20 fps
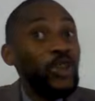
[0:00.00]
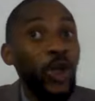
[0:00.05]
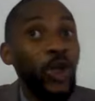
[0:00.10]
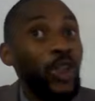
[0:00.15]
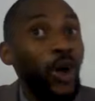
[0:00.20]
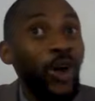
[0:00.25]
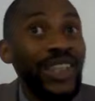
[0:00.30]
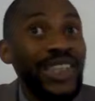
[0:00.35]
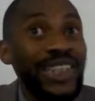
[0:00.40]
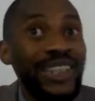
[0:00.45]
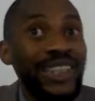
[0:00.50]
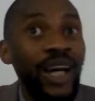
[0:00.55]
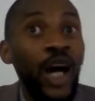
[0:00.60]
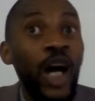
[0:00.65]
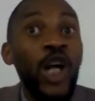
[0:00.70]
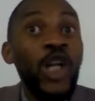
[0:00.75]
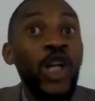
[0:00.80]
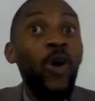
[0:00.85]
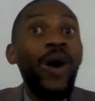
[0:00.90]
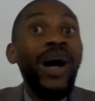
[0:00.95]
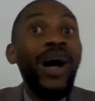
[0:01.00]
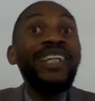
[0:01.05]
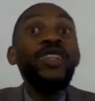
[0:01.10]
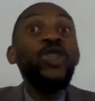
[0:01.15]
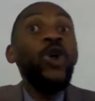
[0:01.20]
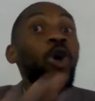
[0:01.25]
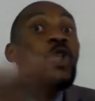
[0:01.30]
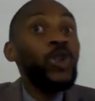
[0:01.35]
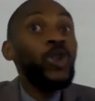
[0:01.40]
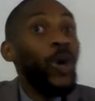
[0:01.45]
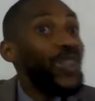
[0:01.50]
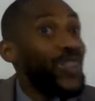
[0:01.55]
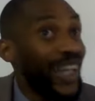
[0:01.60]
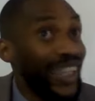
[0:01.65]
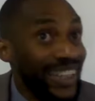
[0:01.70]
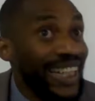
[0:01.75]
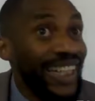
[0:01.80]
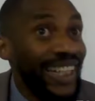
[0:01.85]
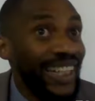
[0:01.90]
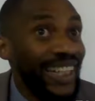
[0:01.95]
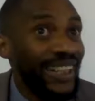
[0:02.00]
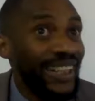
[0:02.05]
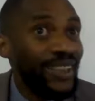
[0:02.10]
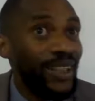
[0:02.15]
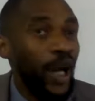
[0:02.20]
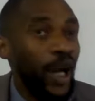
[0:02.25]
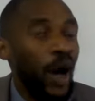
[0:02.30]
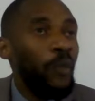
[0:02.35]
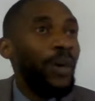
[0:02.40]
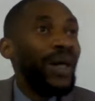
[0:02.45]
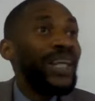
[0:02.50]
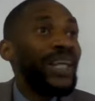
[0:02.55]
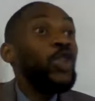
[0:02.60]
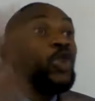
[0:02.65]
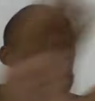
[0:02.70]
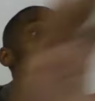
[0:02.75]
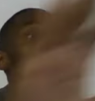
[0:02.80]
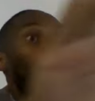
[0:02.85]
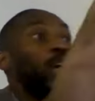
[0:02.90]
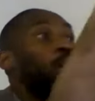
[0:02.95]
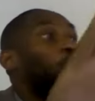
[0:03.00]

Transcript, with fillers: to your thoughts. No one knows what you're thinking. But you are